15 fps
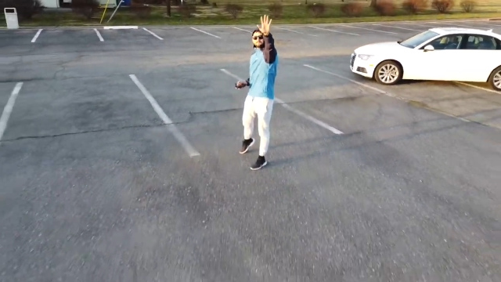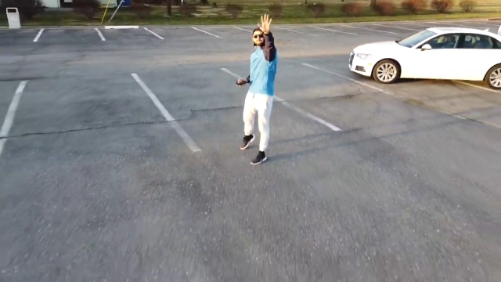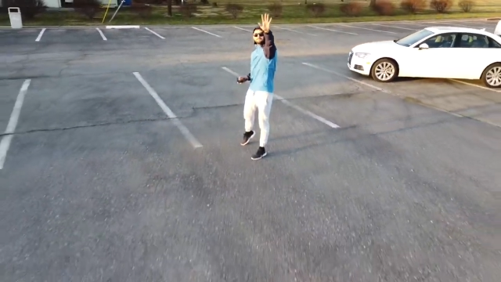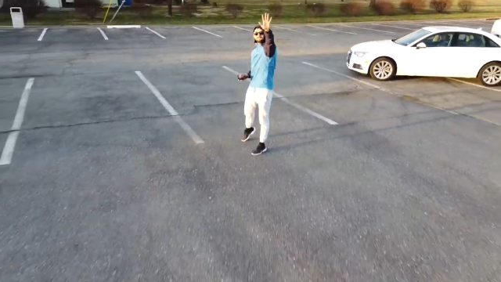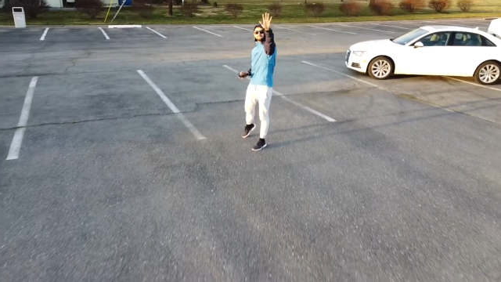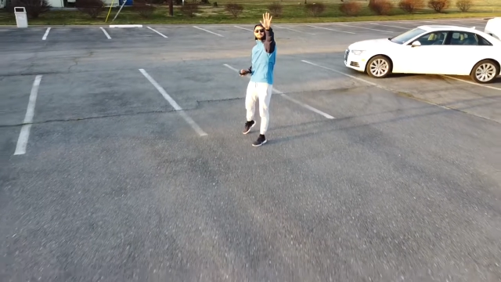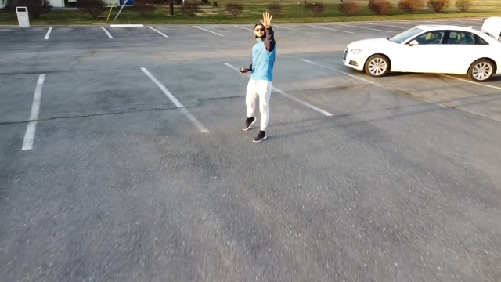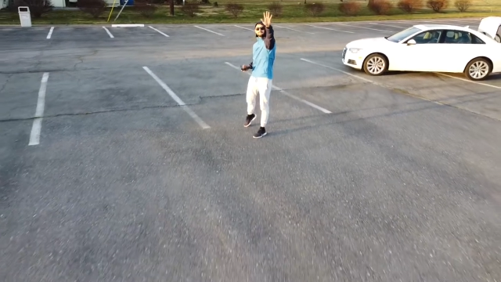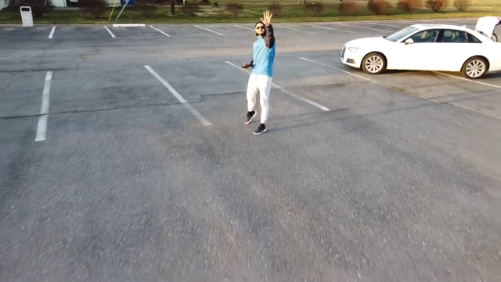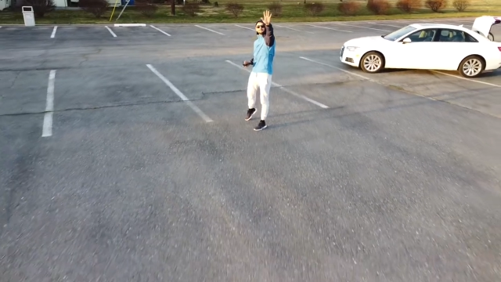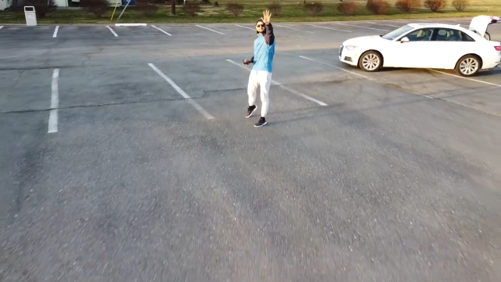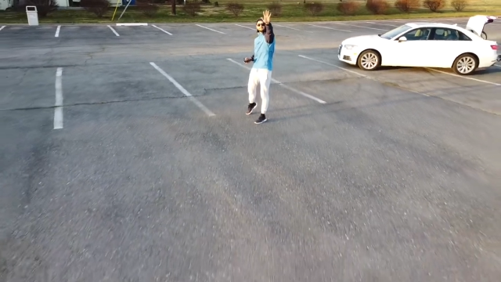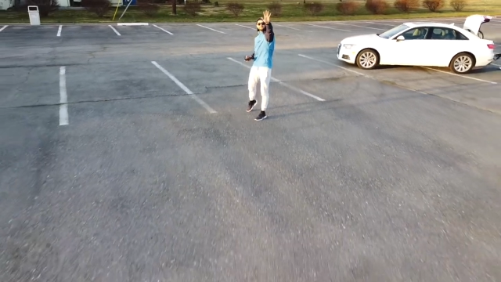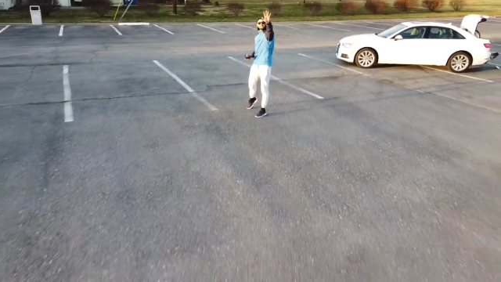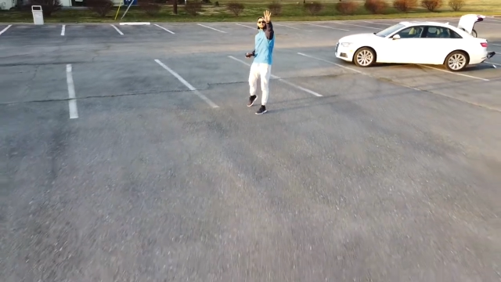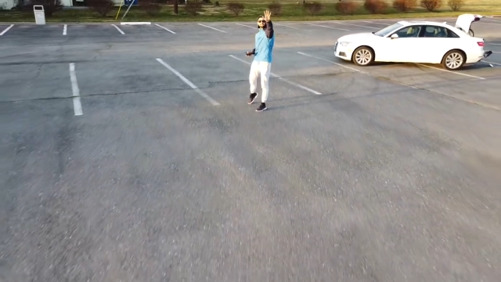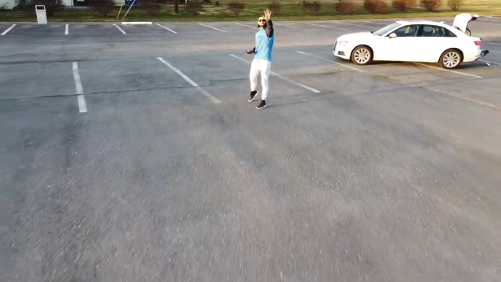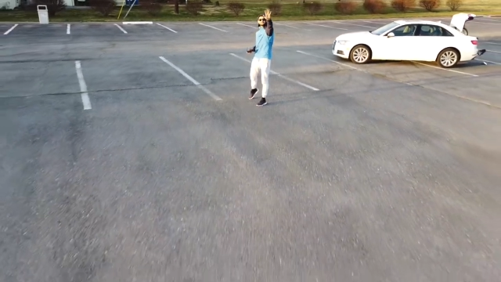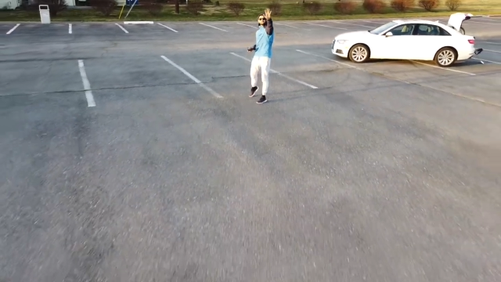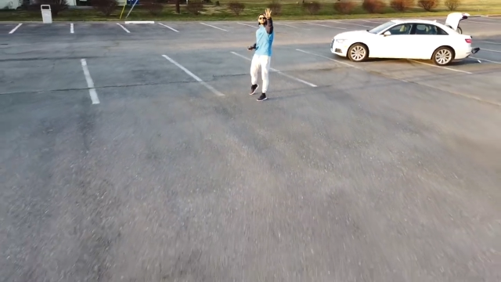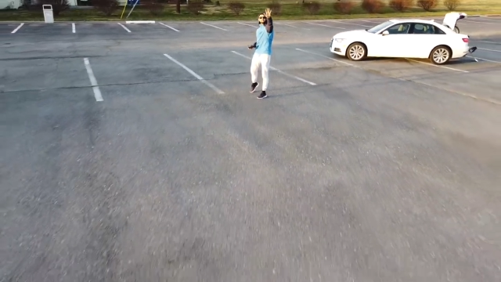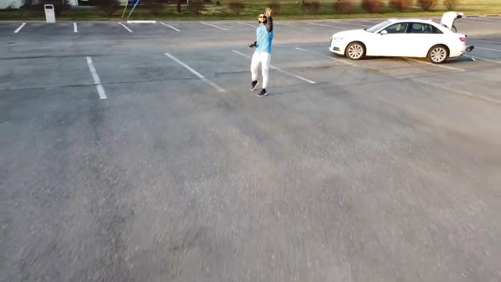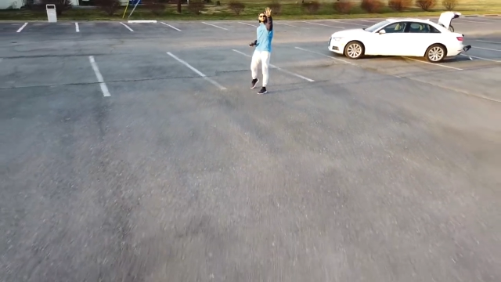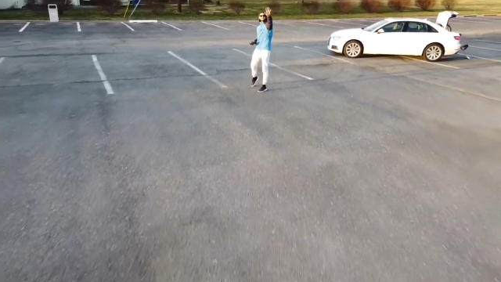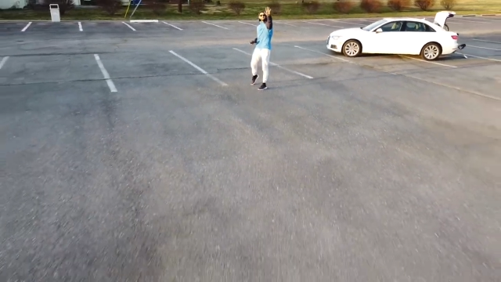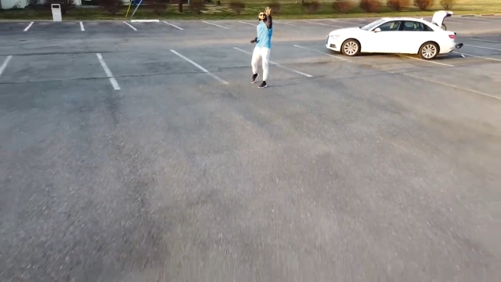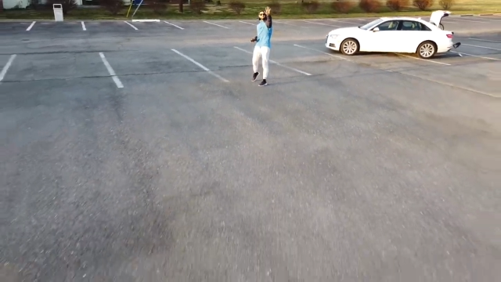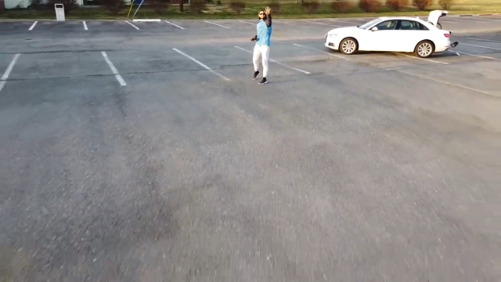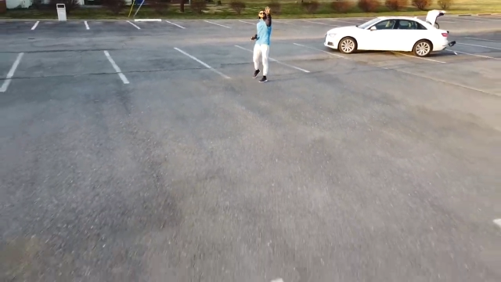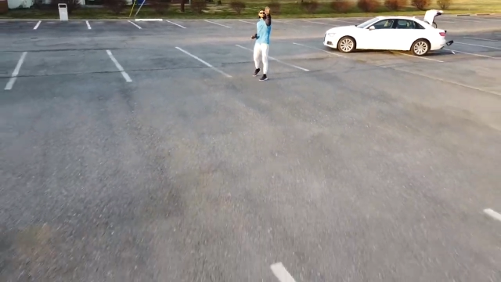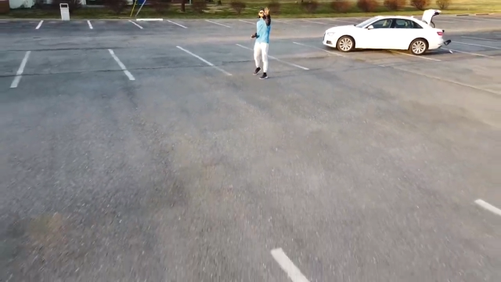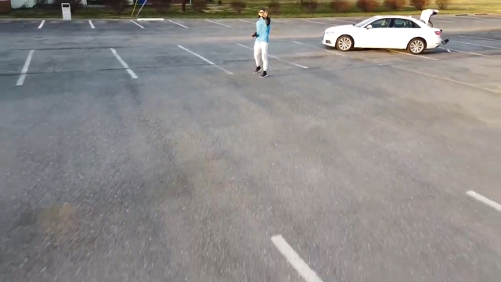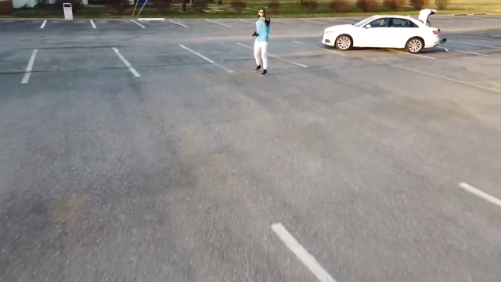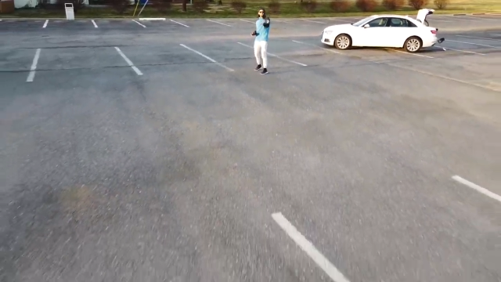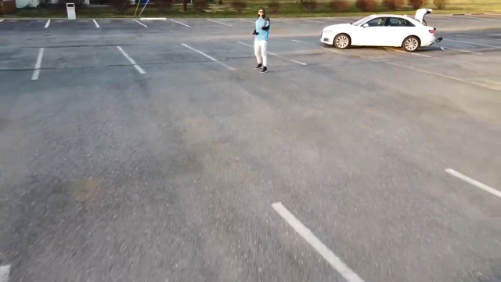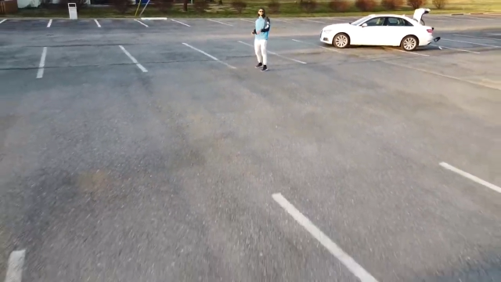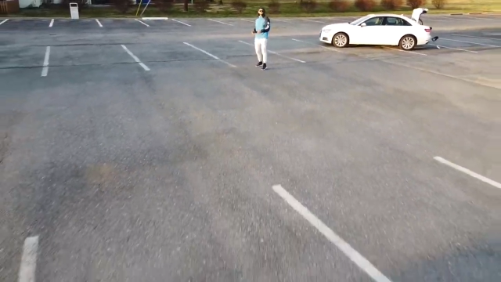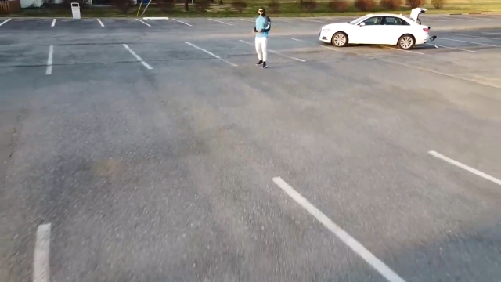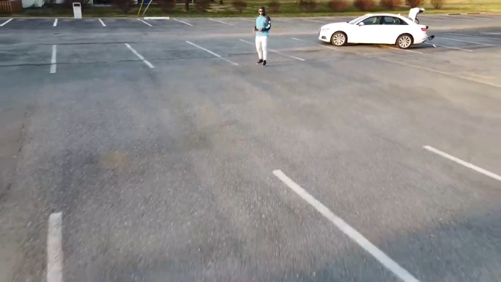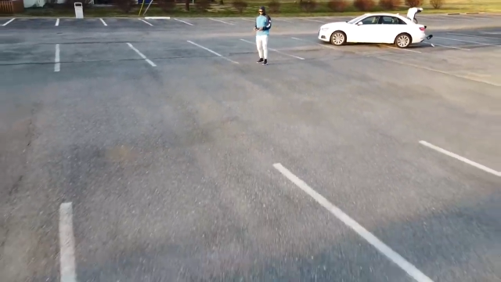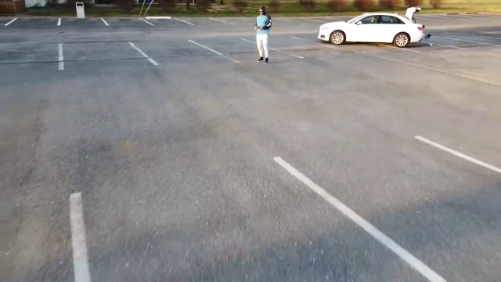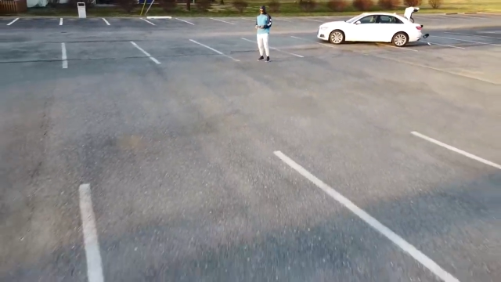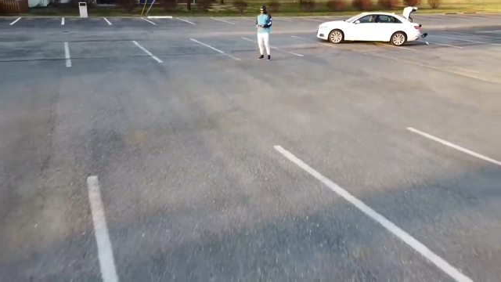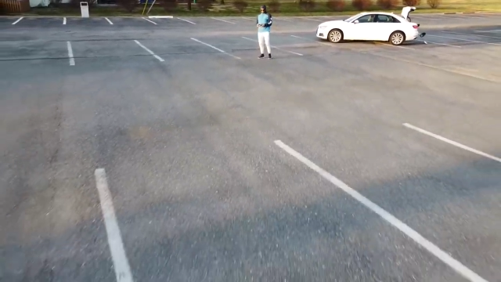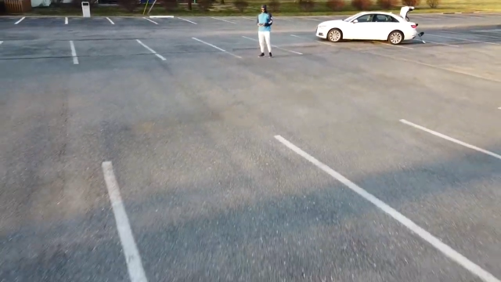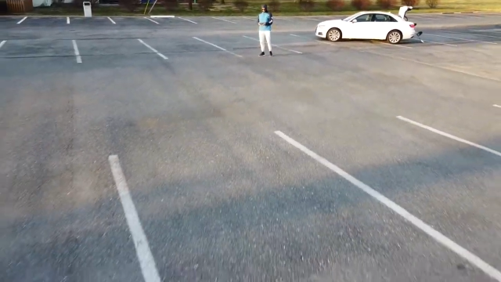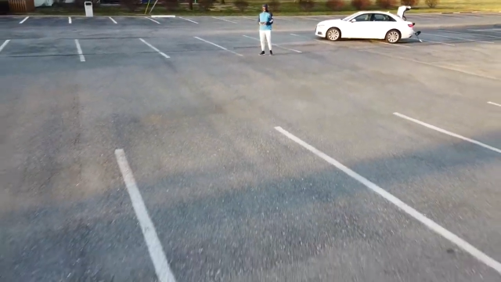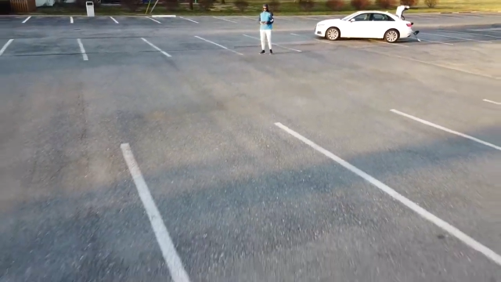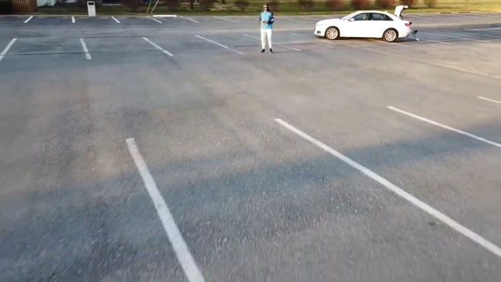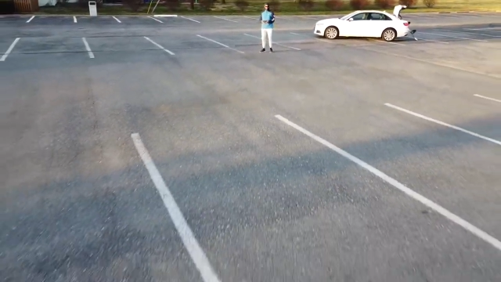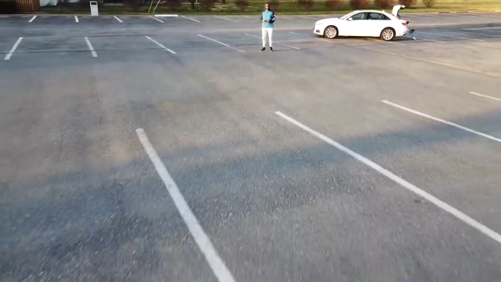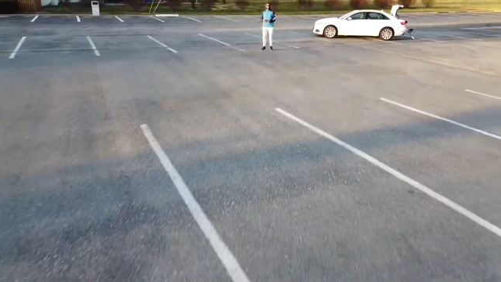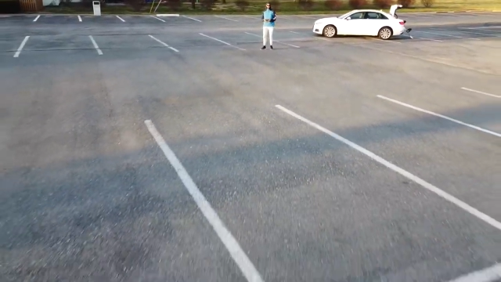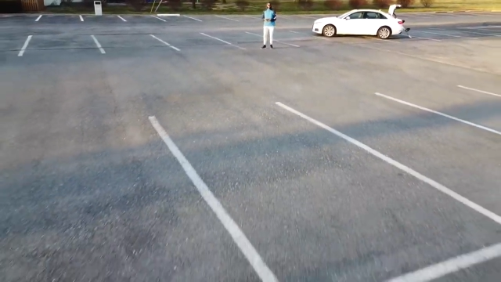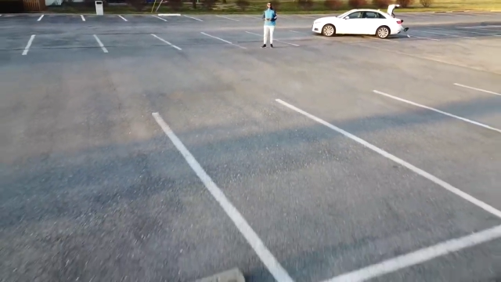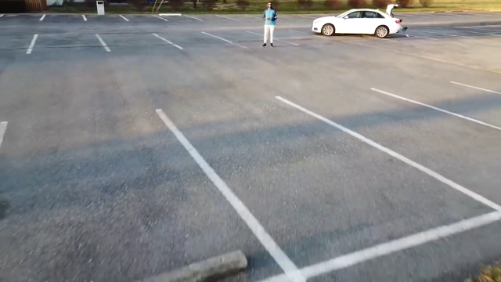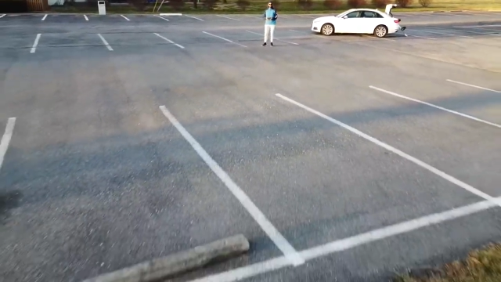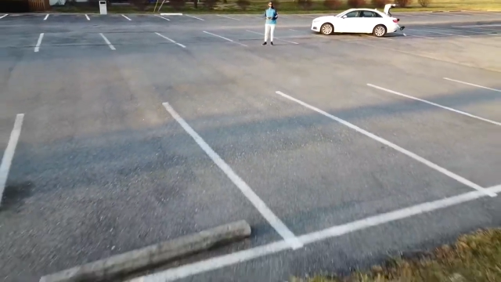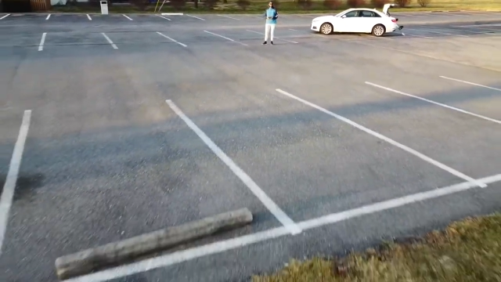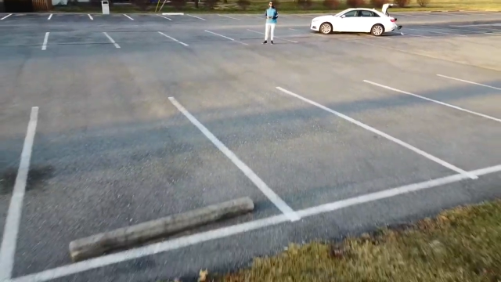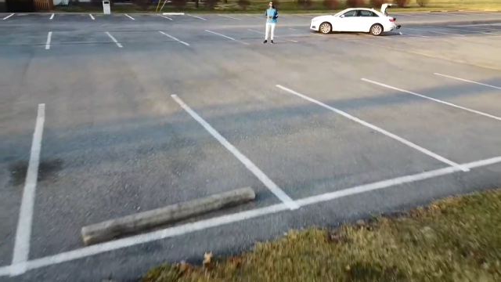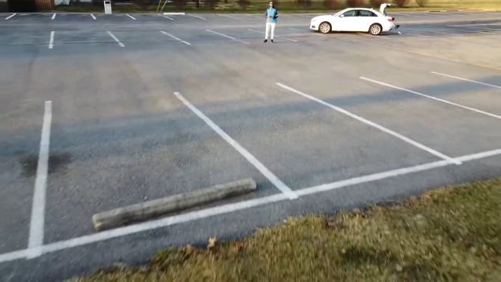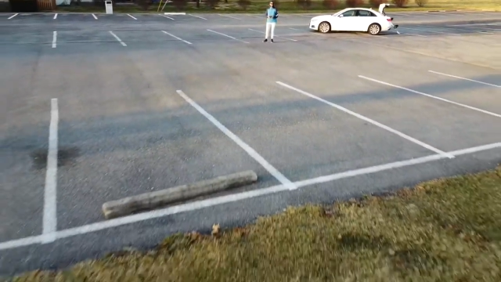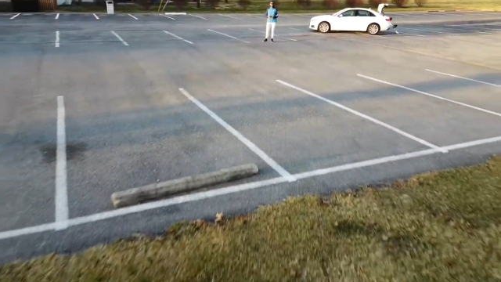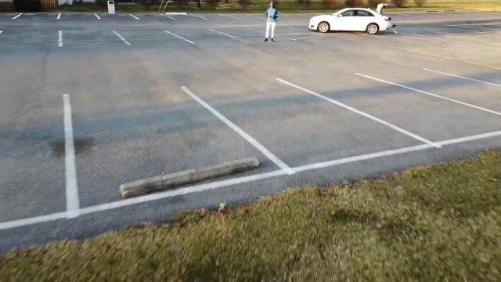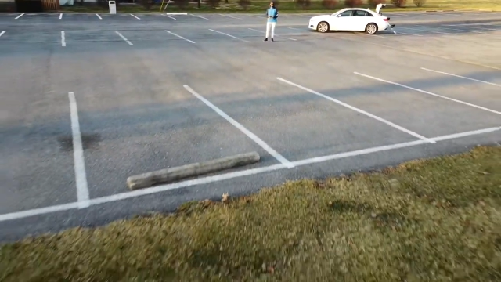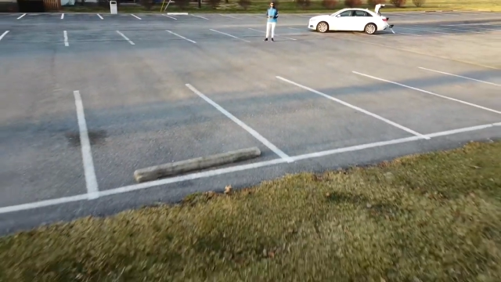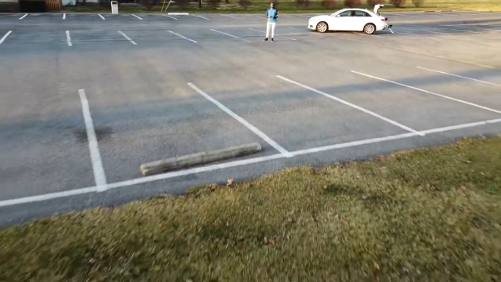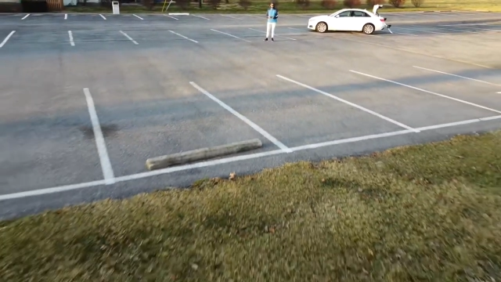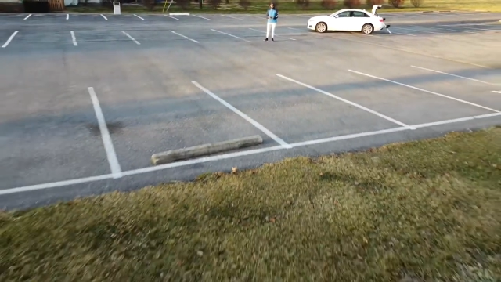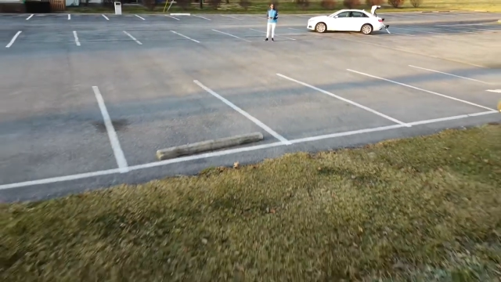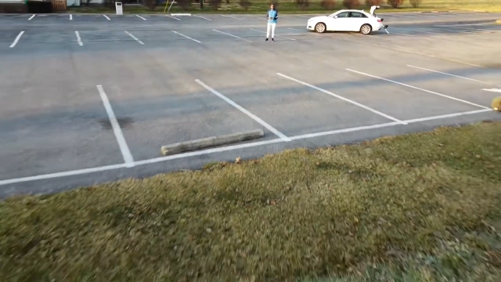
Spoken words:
No face is visible, so there are no lips to read.